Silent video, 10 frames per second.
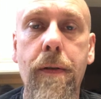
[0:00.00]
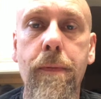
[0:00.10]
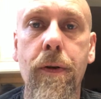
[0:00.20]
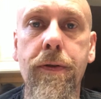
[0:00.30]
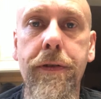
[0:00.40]

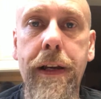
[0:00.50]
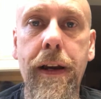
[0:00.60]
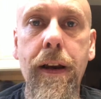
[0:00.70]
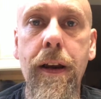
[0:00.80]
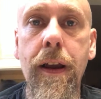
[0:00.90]

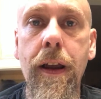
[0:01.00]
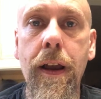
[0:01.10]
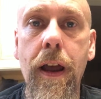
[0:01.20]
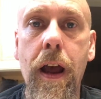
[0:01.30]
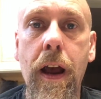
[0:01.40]
mostly
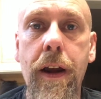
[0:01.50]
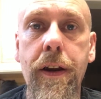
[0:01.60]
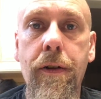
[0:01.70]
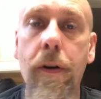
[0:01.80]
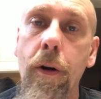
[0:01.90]
on
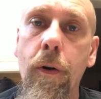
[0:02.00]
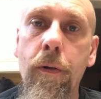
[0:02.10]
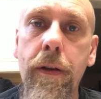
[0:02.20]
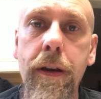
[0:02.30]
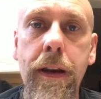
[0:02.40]
your
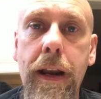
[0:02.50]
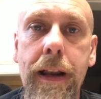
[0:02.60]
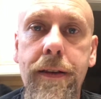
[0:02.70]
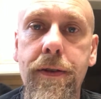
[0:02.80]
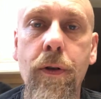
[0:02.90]
own,
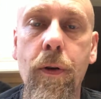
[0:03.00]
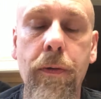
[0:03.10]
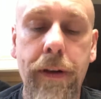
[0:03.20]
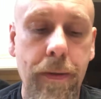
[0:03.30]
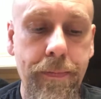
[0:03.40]
it's
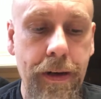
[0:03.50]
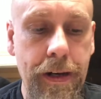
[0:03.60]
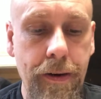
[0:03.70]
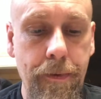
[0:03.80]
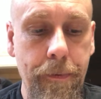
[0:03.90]
totally up to
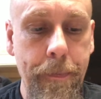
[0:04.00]
you.